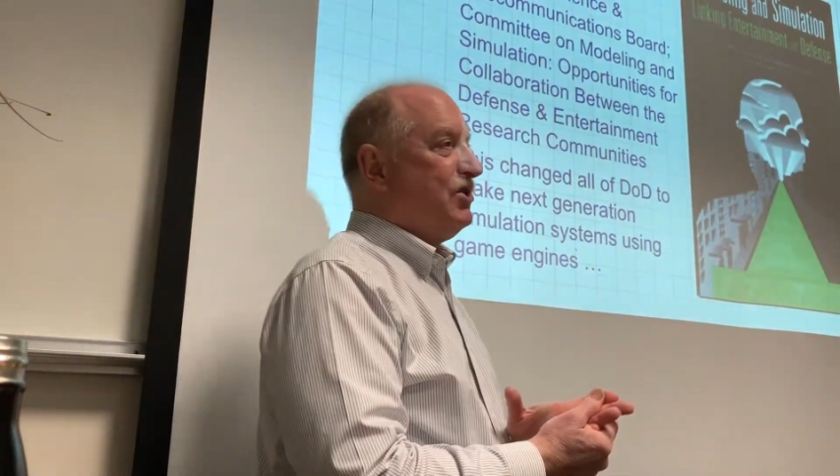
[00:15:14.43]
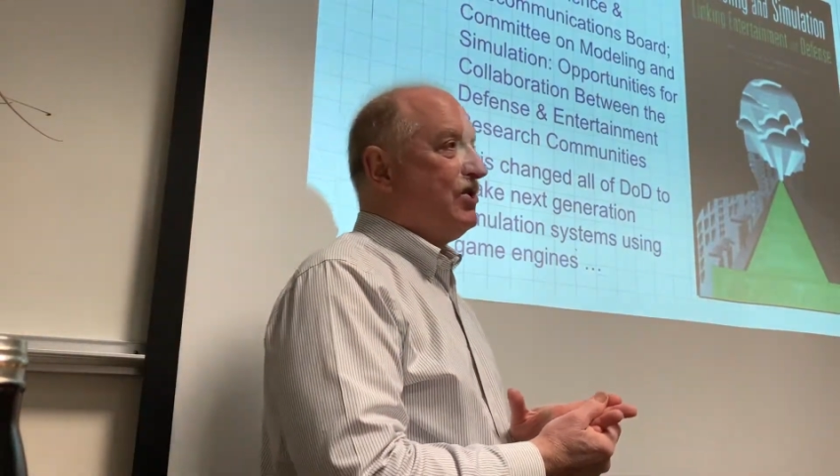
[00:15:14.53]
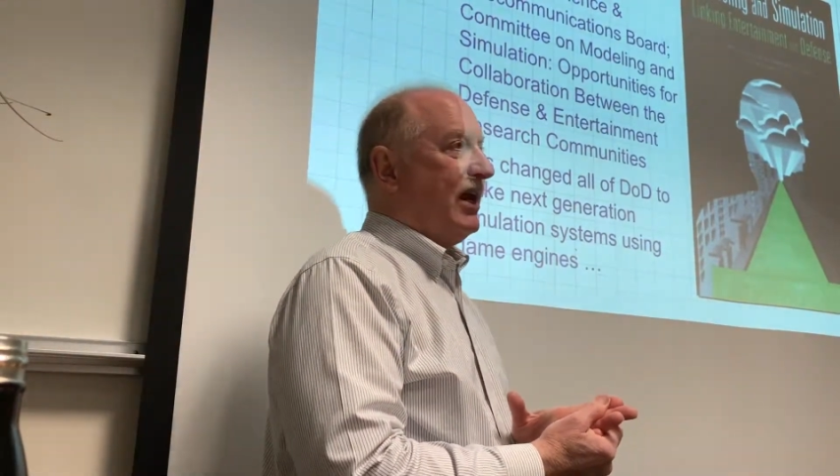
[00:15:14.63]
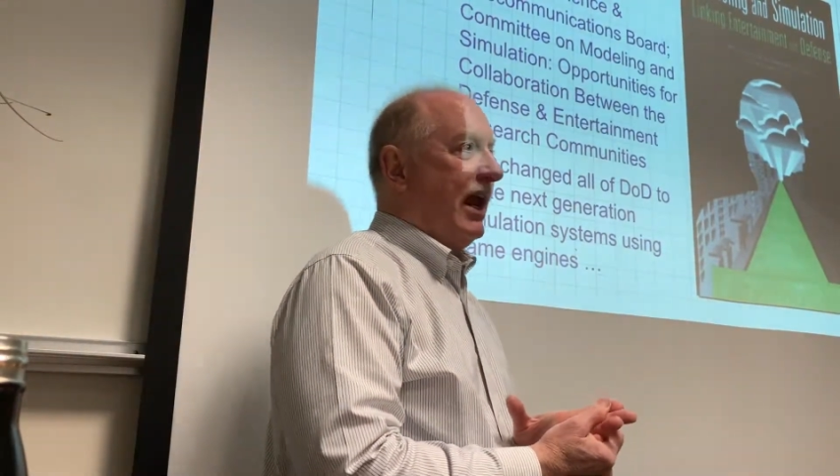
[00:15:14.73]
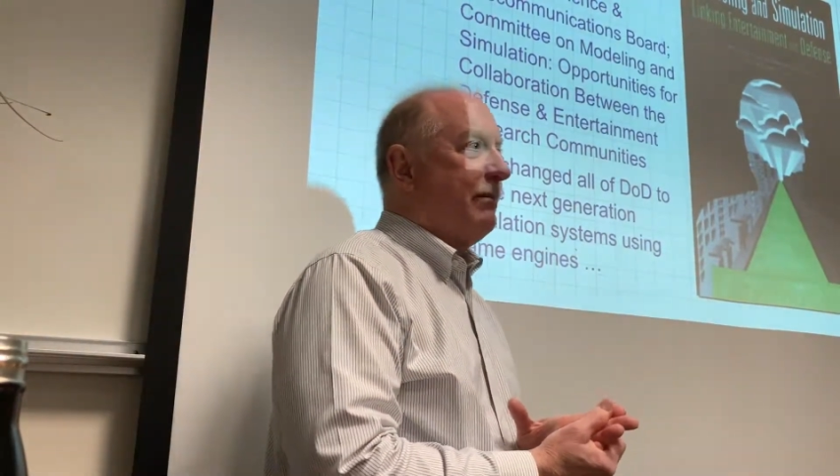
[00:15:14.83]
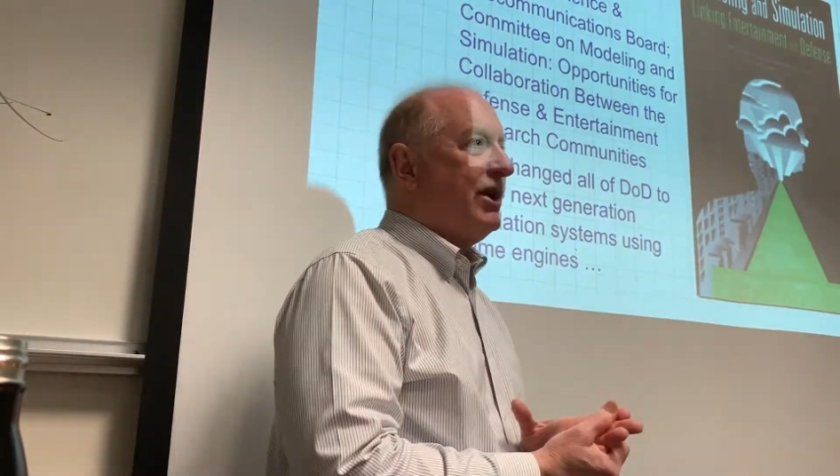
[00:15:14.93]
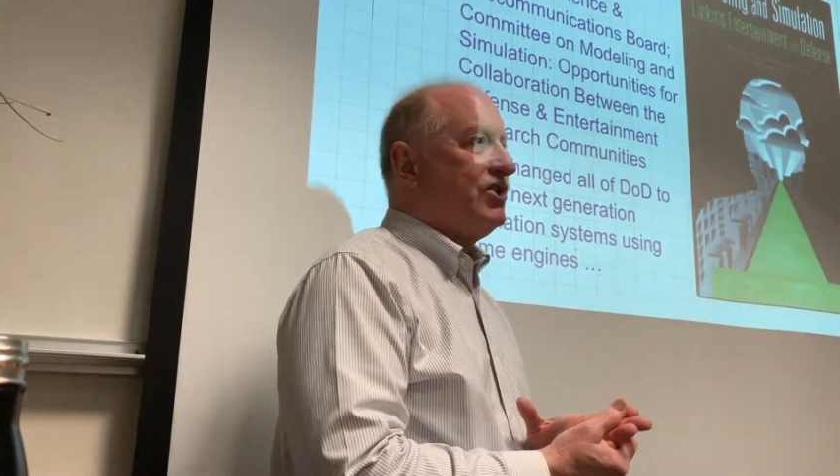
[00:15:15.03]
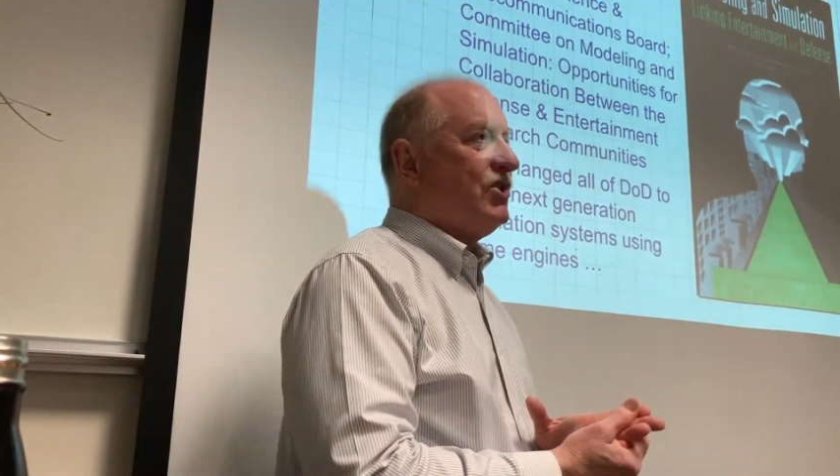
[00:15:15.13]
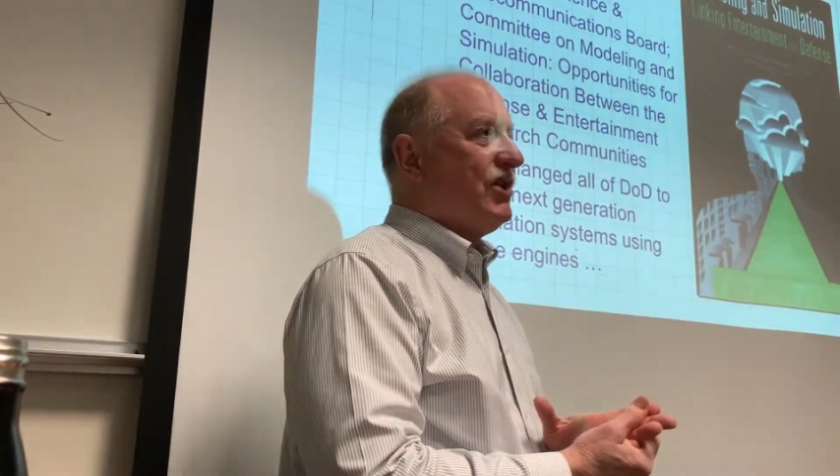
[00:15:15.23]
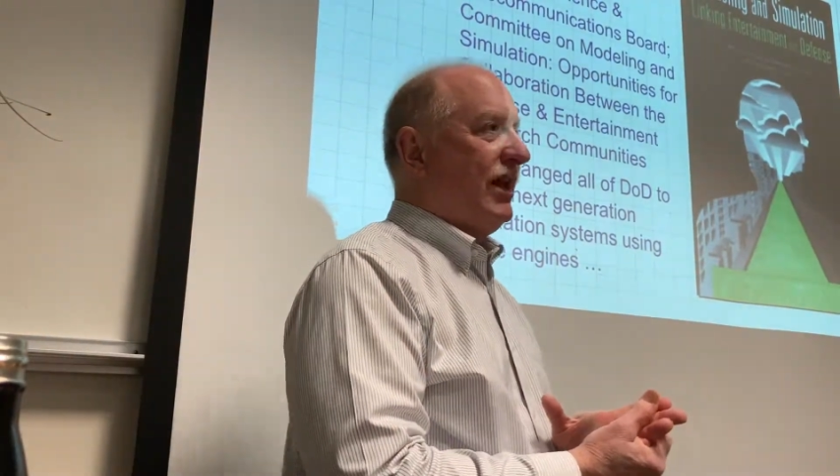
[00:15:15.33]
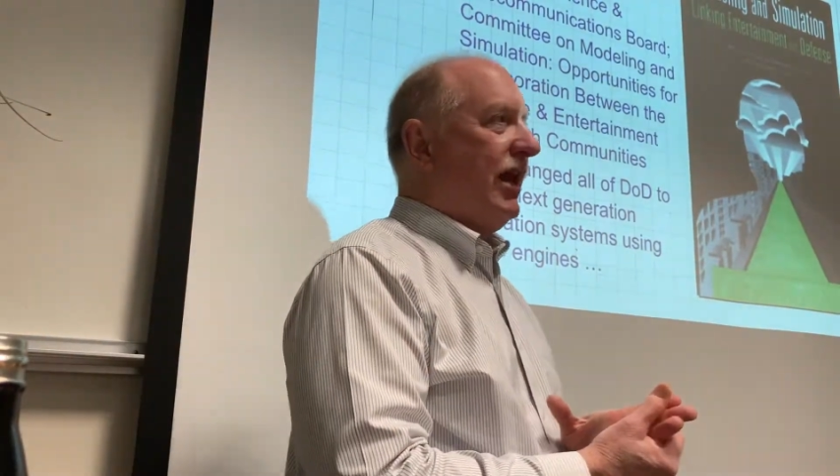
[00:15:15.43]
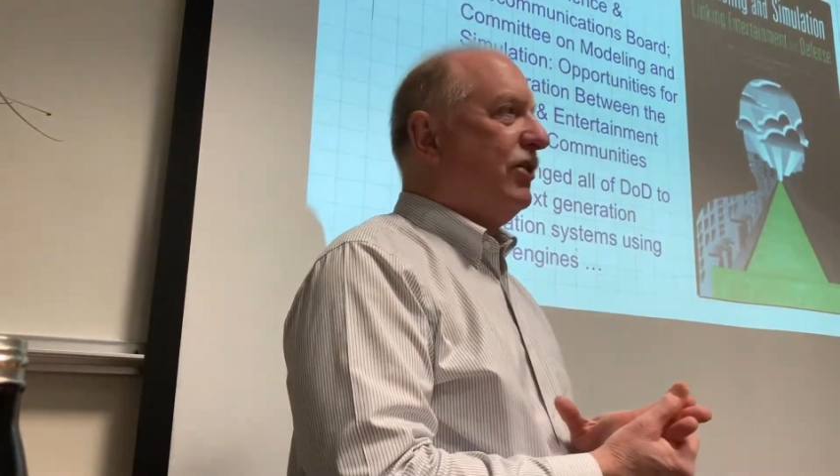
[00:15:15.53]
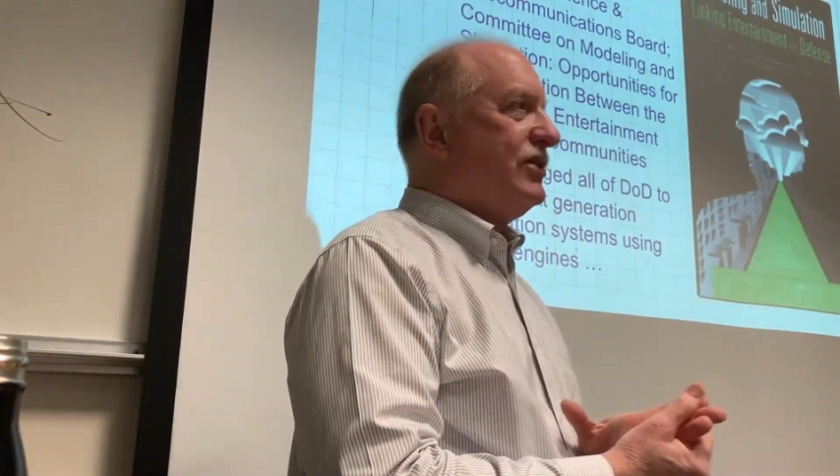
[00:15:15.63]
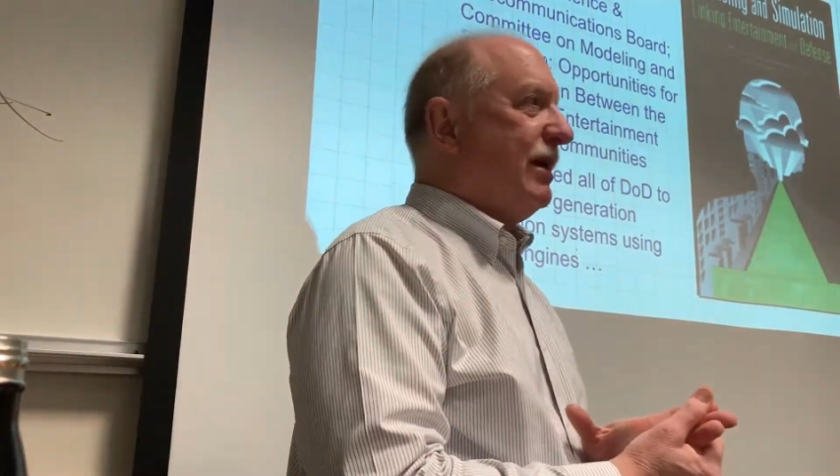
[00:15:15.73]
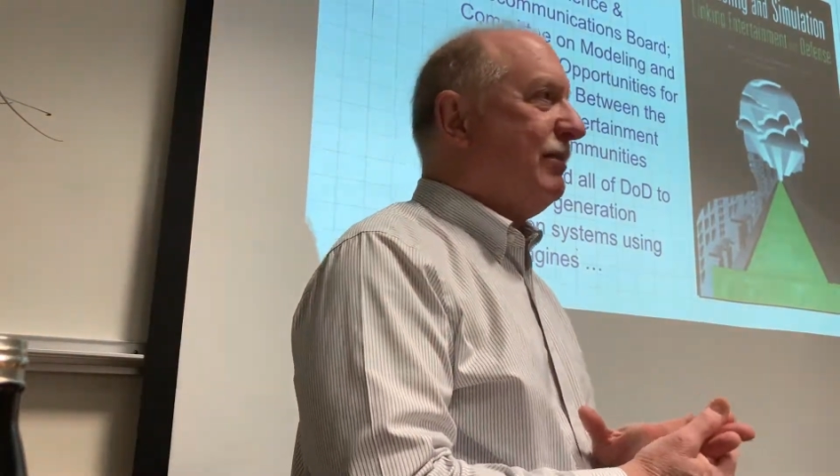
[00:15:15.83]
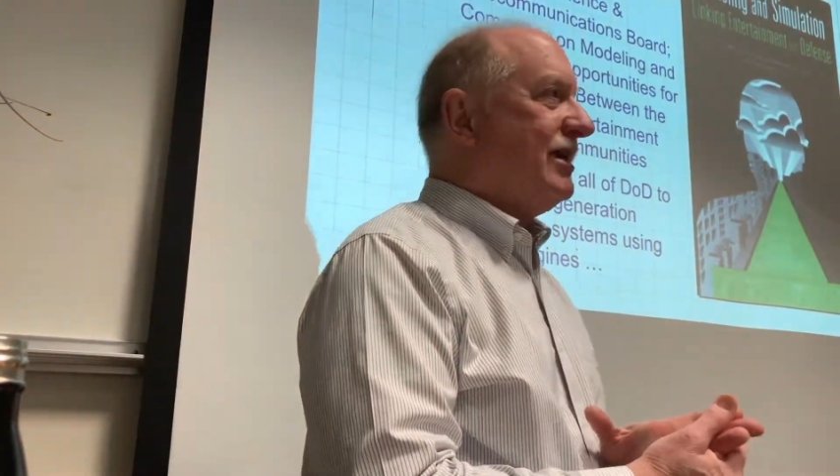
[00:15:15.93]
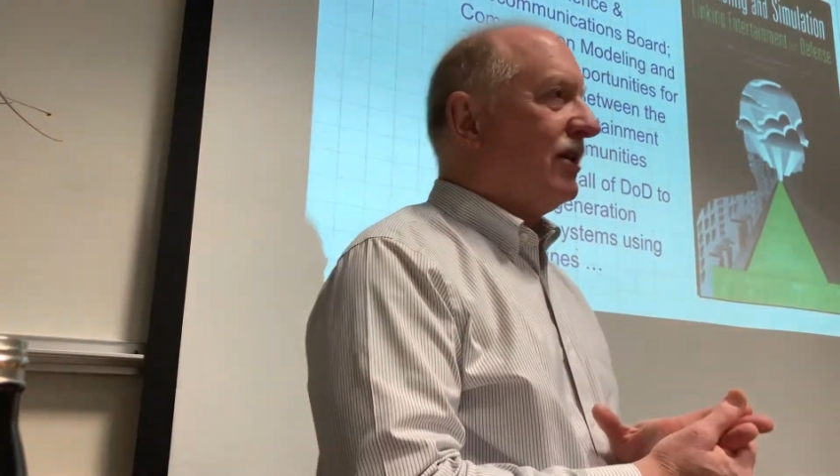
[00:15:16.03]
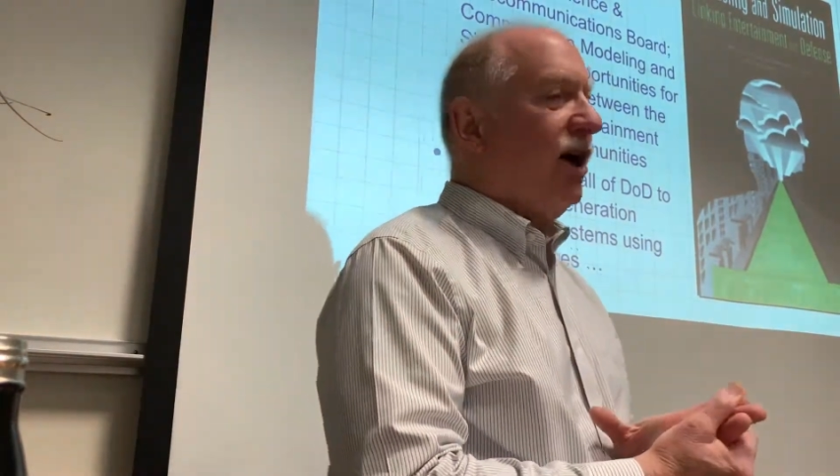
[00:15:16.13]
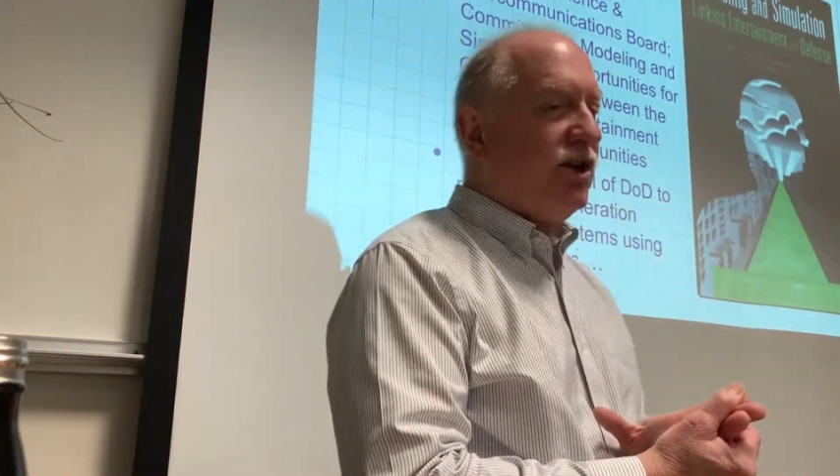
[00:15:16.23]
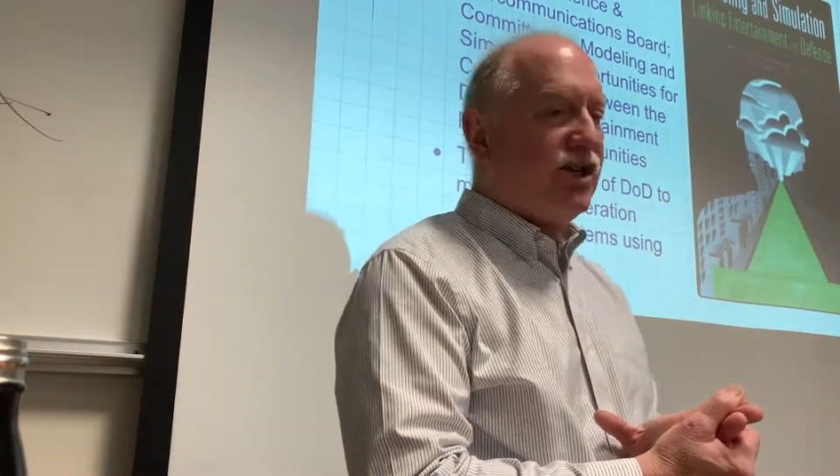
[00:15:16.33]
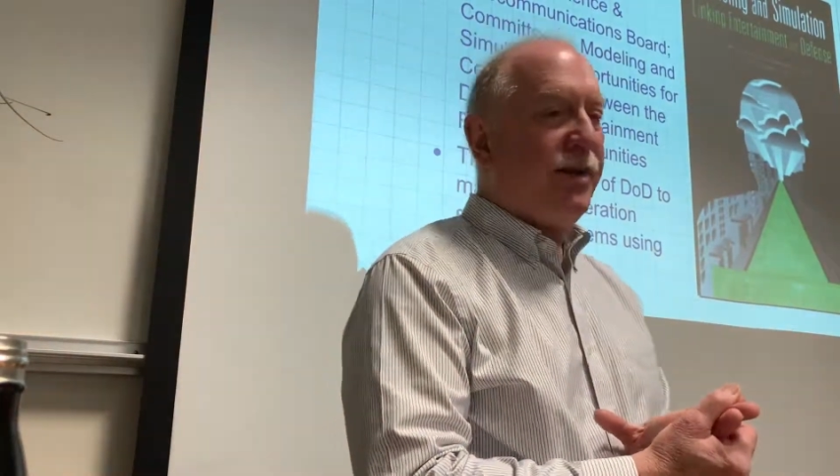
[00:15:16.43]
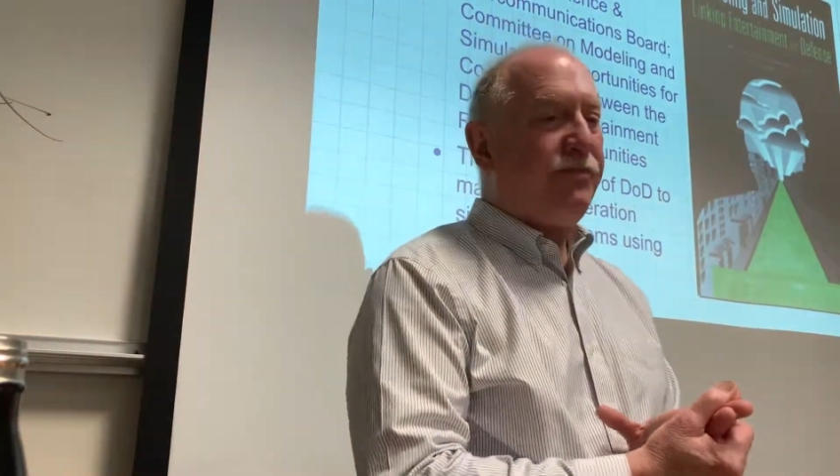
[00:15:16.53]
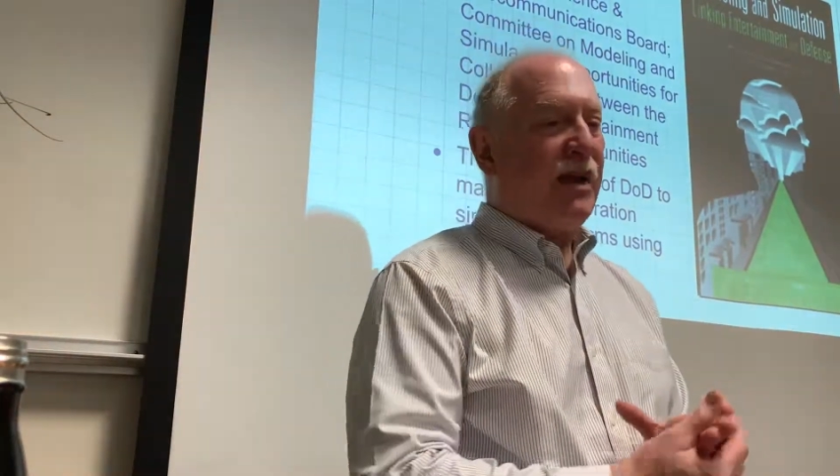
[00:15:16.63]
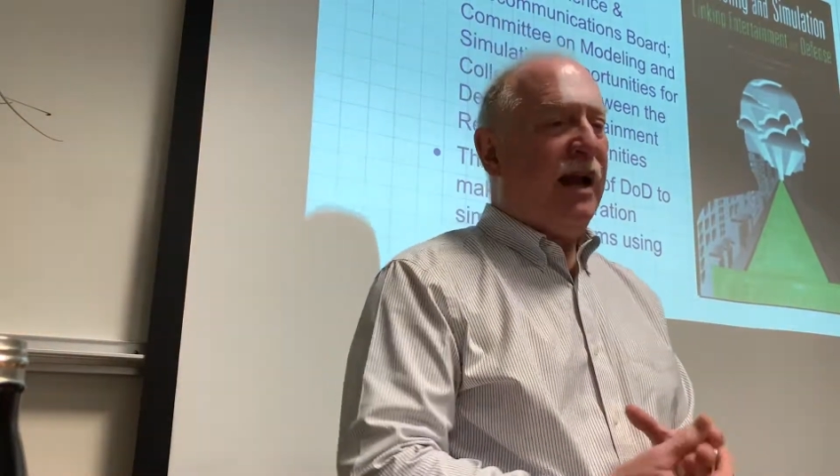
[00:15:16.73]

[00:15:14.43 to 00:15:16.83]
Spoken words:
using game engines and entertainment technology.